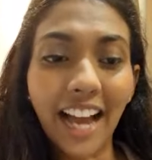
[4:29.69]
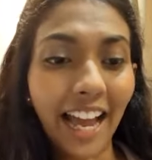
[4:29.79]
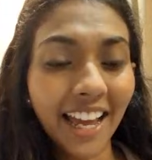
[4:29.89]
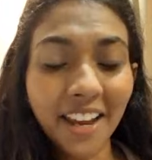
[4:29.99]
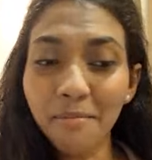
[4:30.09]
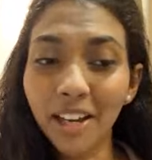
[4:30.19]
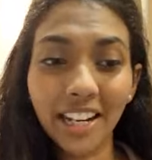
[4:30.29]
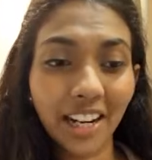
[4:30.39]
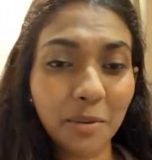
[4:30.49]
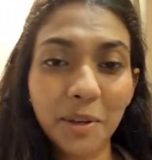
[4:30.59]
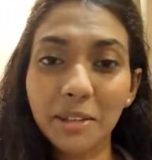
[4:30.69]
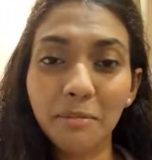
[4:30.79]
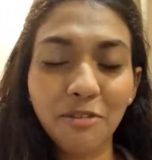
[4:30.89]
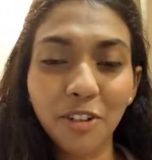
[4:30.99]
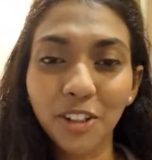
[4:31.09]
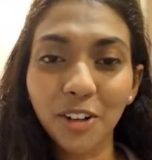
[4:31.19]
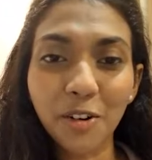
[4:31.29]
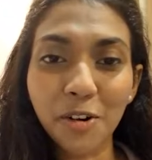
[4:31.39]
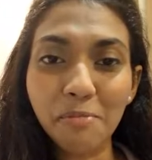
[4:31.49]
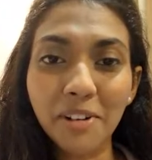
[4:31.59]
I had my request before the
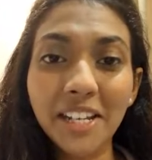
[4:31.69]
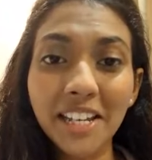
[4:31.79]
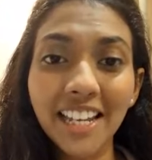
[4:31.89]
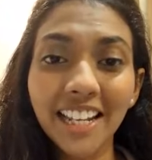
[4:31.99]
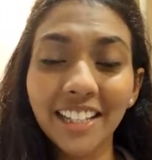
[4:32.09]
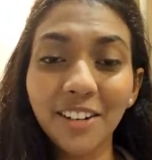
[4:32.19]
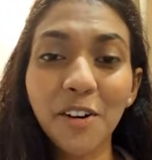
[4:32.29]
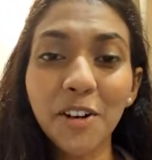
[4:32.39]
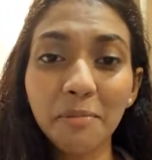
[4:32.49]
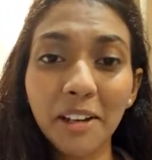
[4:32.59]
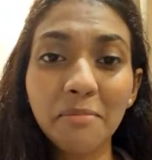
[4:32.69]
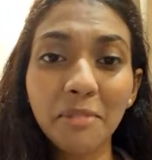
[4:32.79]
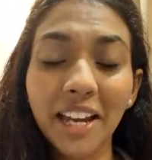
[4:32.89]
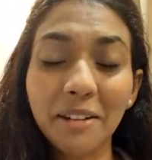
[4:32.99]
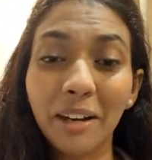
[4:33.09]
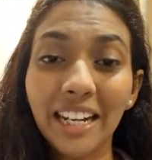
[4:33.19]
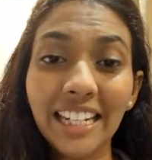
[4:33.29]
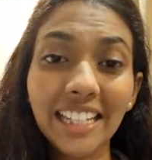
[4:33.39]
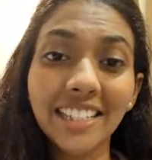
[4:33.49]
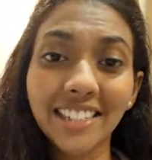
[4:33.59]
Lord, but the Lord met me at my
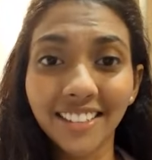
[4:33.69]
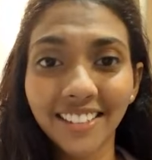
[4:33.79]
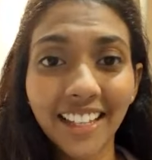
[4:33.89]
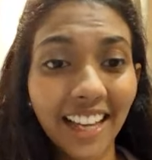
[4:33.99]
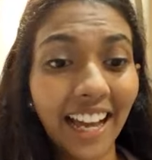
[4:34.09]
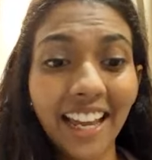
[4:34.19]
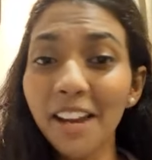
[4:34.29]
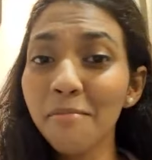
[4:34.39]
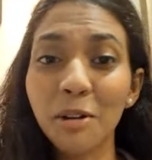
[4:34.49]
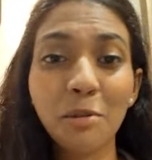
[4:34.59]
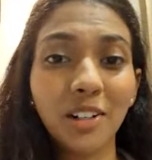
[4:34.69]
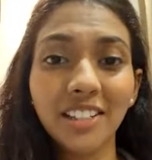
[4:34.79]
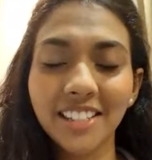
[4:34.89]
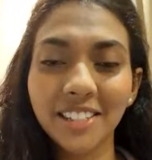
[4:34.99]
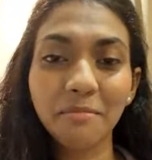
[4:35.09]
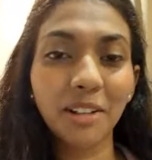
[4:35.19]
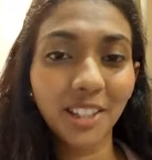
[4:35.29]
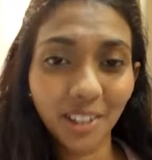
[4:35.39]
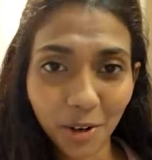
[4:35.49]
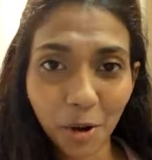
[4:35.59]
needs. I had my wants, but
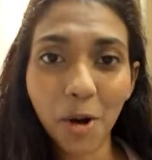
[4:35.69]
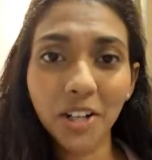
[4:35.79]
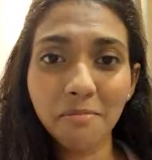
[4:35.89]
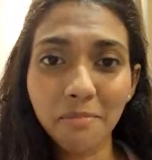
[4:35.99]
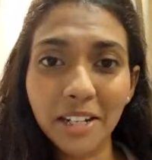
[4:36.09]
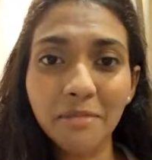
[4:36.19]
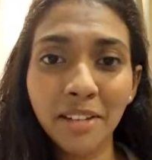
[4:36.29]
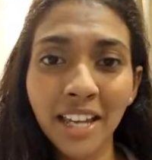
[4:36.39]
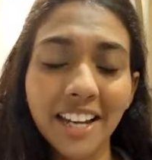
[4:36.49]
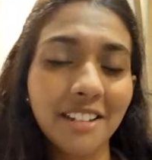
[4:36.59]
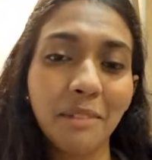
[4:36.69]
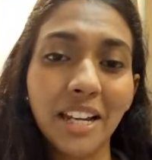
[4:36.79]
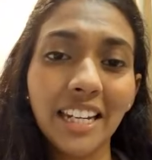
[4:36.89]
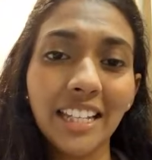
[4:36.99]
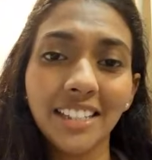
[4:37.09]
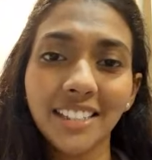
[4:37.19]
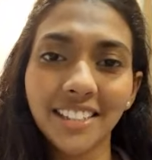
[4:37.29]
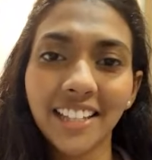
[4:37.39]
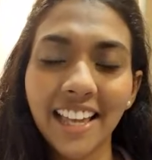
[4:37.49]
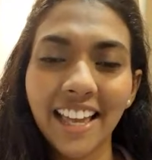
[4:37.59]
the Lord met me at my
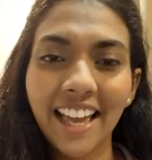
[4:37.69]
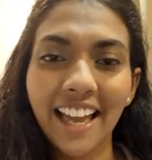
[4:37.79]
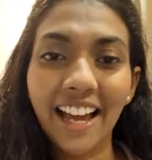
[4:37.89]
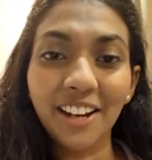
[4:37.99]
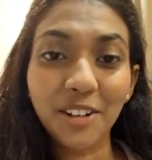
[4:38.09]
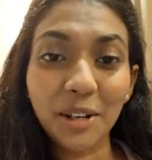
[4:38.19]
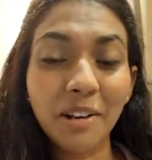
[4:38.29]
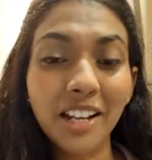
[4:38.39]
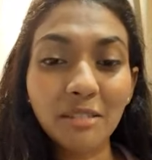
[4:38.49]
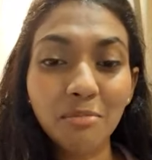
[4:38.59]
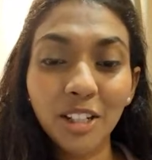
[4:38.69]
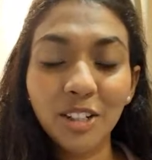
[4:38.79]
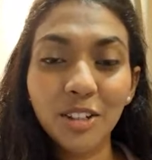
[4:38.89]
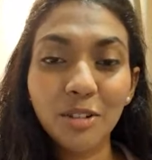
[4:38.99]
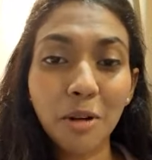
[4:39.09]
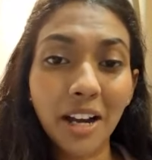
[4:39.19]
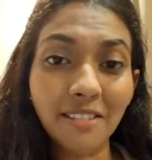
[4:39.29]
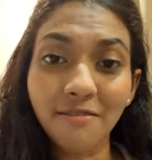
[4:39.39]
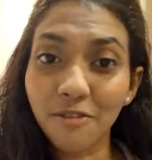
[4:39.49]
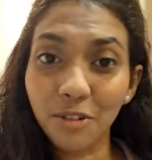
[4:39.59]
needs. And today when I speak to you, I
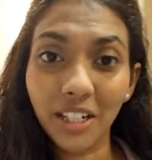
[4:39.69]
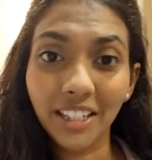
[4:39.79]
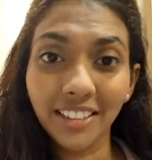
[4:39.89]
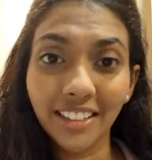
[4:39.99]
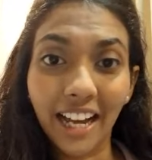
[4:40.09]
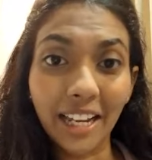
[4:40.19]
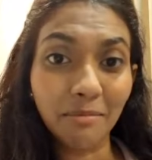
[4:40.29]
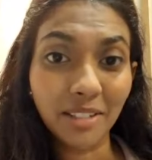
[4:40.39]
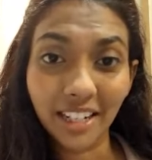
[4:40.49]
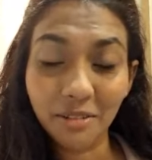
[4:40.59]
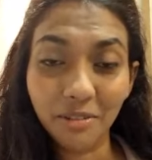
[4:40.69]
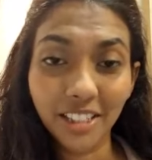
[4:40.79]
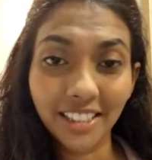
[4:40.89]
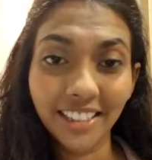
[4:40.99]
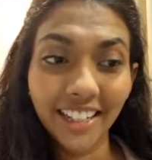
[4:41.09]
am free. I am delivered.